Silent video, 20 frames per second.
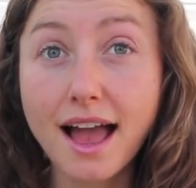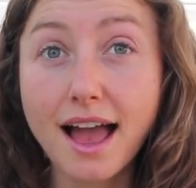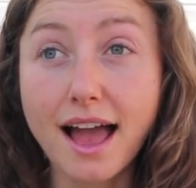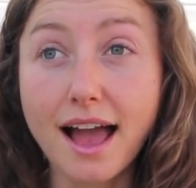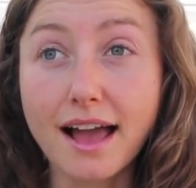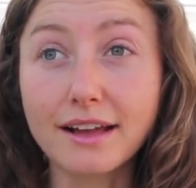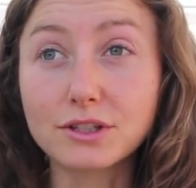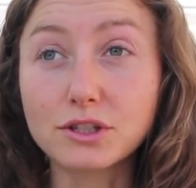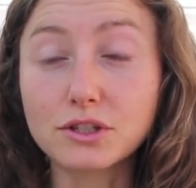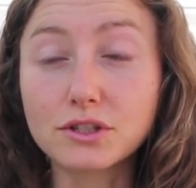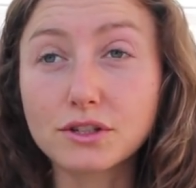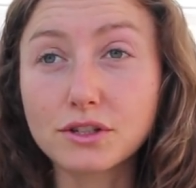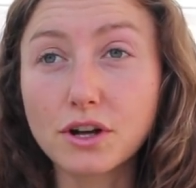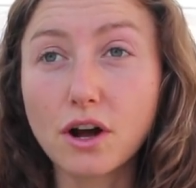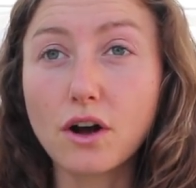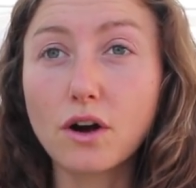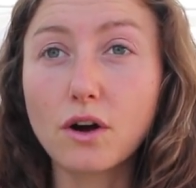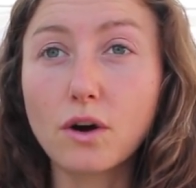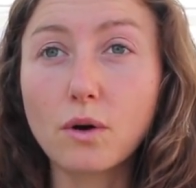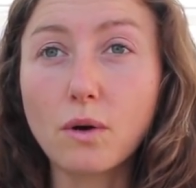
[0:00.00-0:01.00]
And
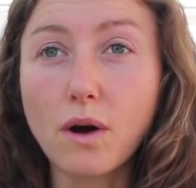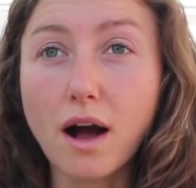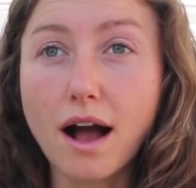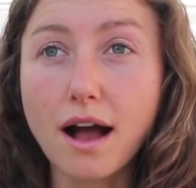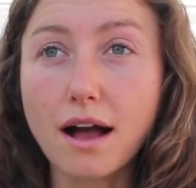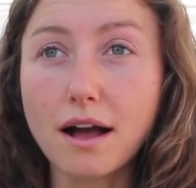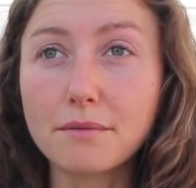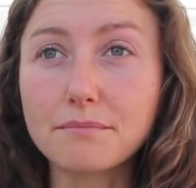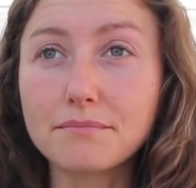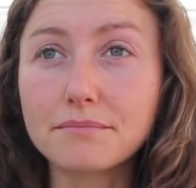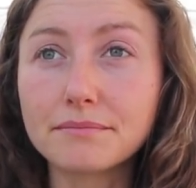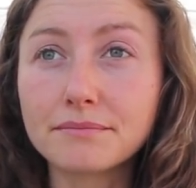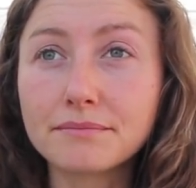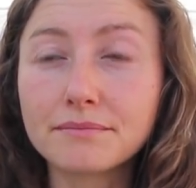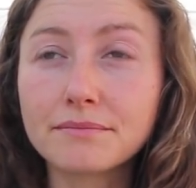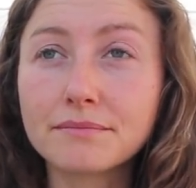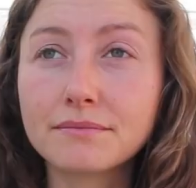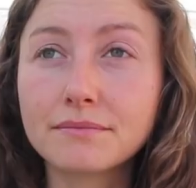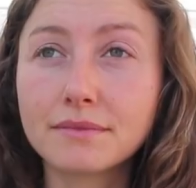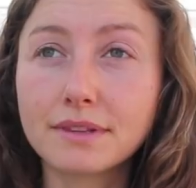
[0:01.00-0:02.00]
so
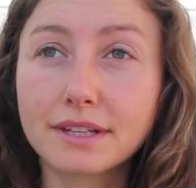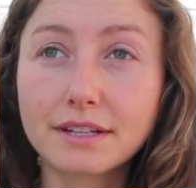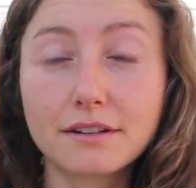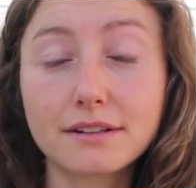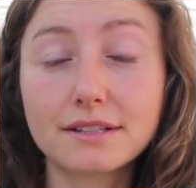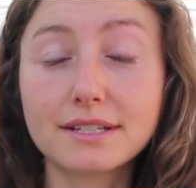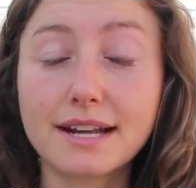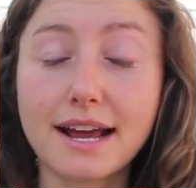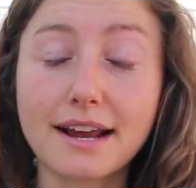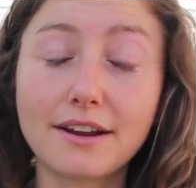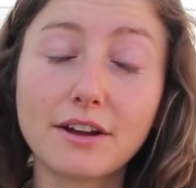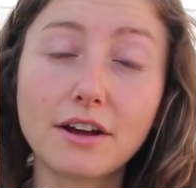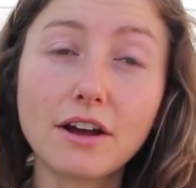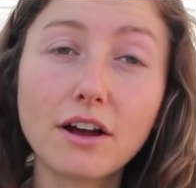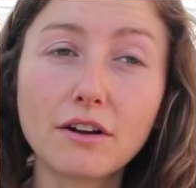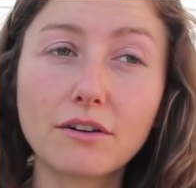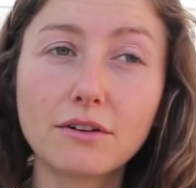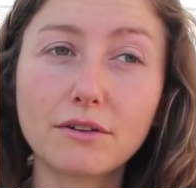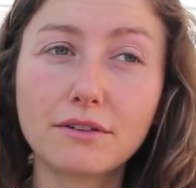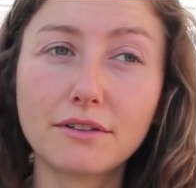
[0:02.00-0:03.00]
little did I
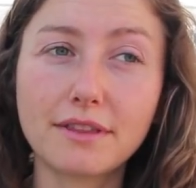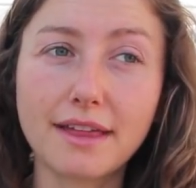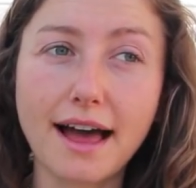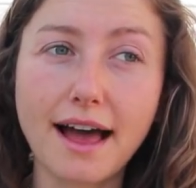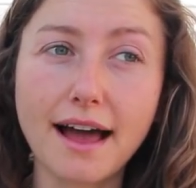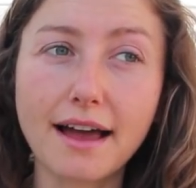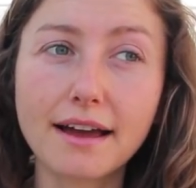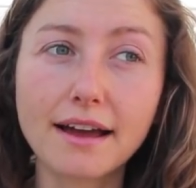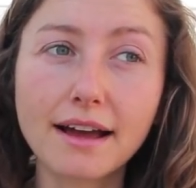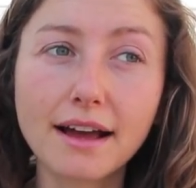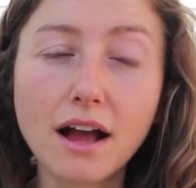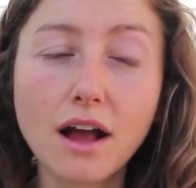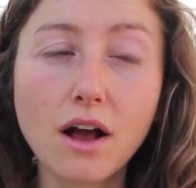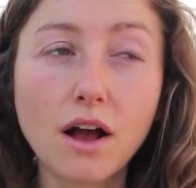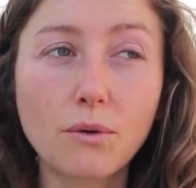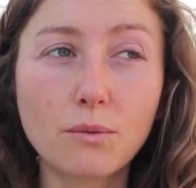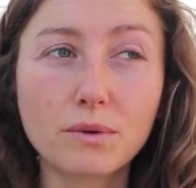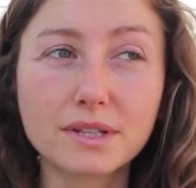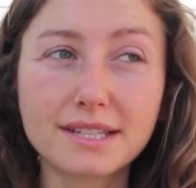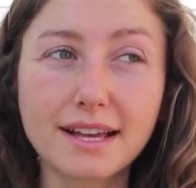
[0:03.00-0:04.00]
know that
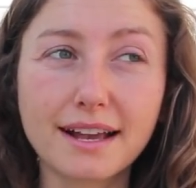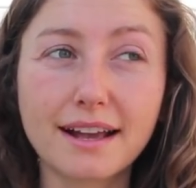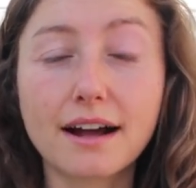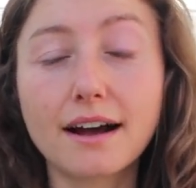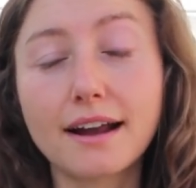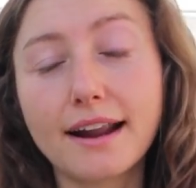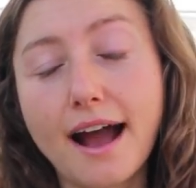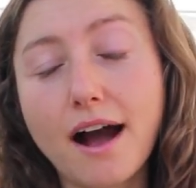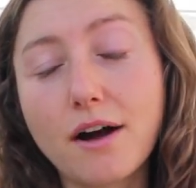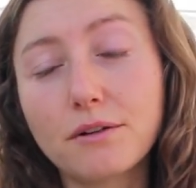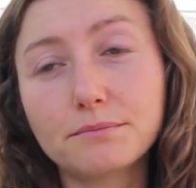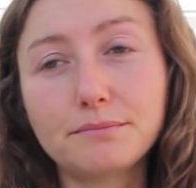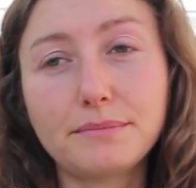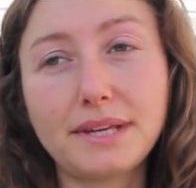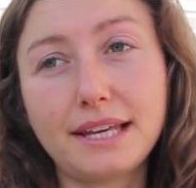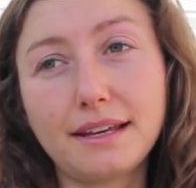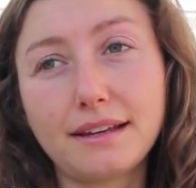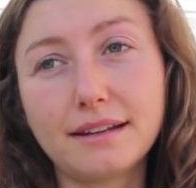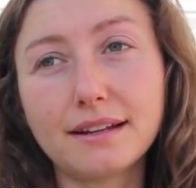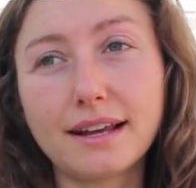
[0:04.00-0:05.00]
once I cut out
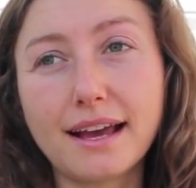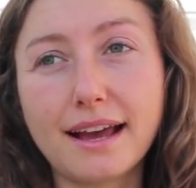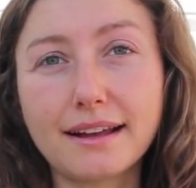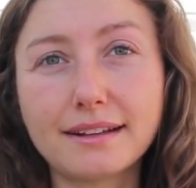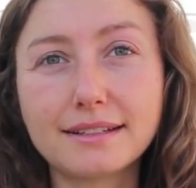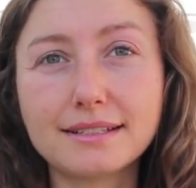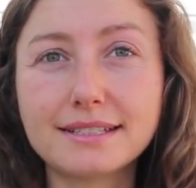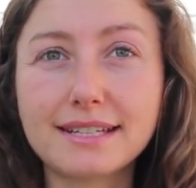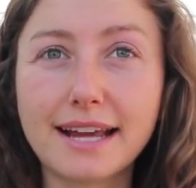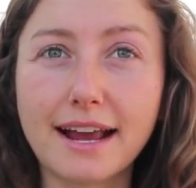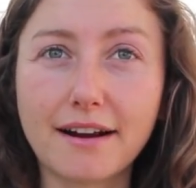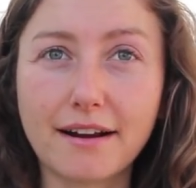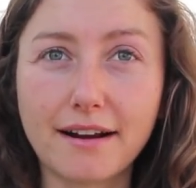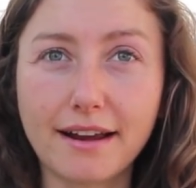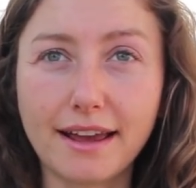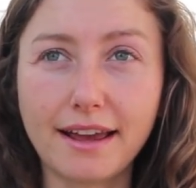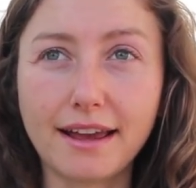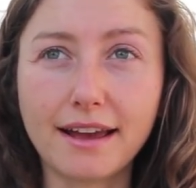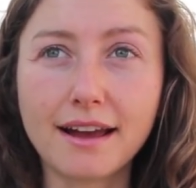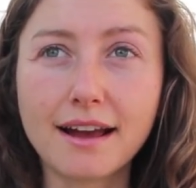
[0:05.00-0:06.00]
meat and
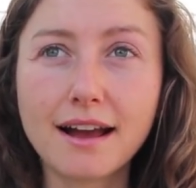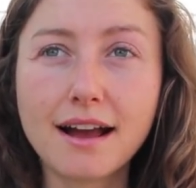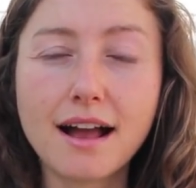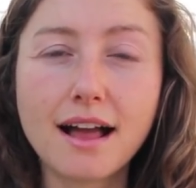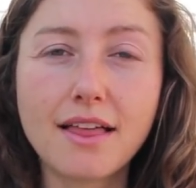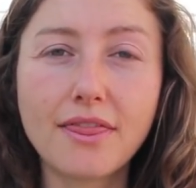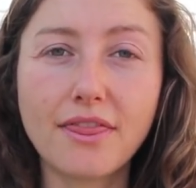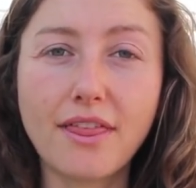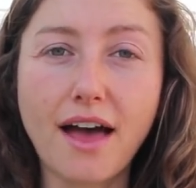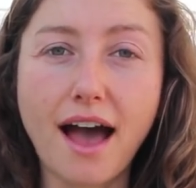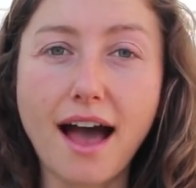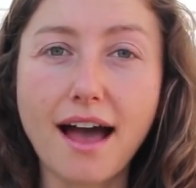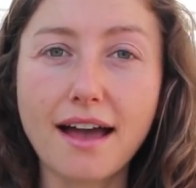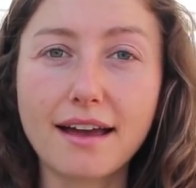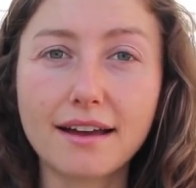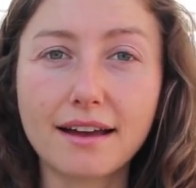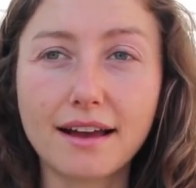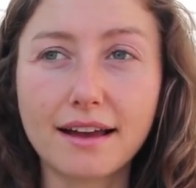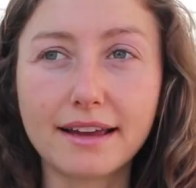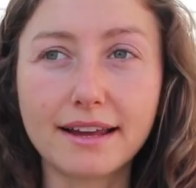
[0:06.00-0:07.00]
dairy,
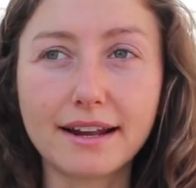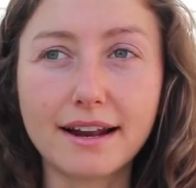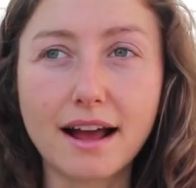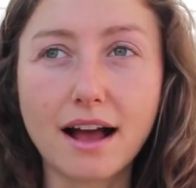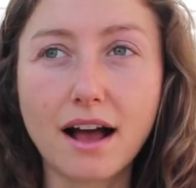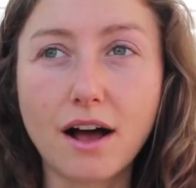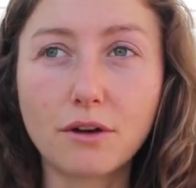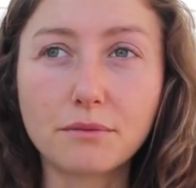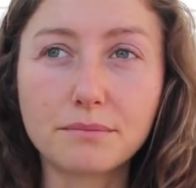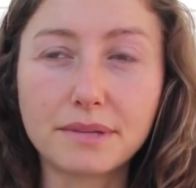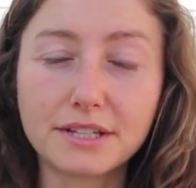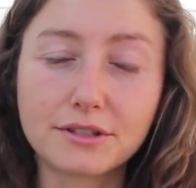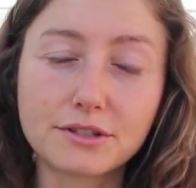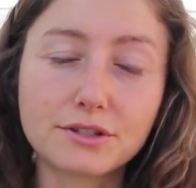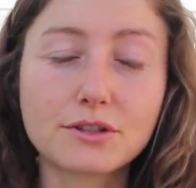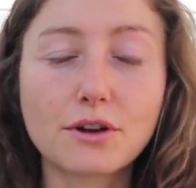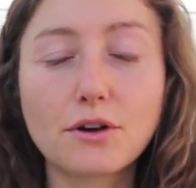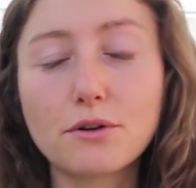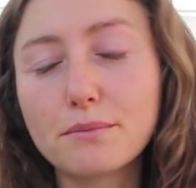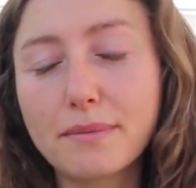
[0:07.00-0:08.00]
that it helped me
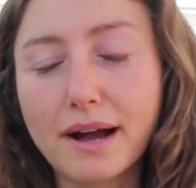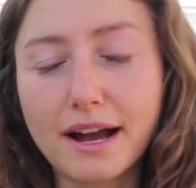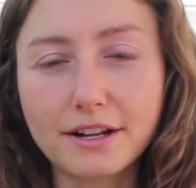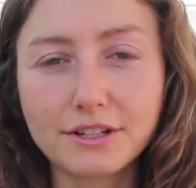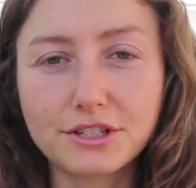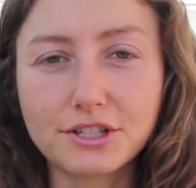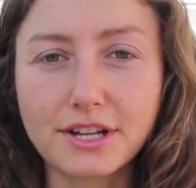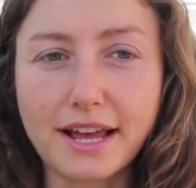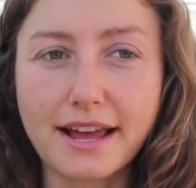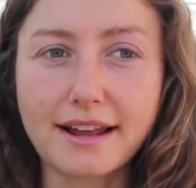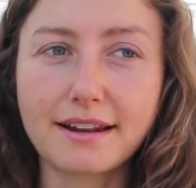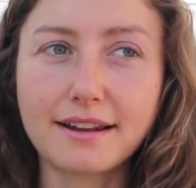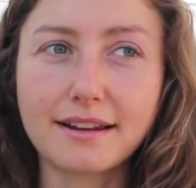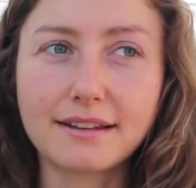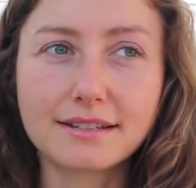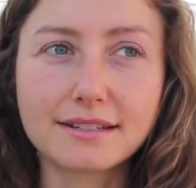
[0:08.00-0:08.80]
so much, and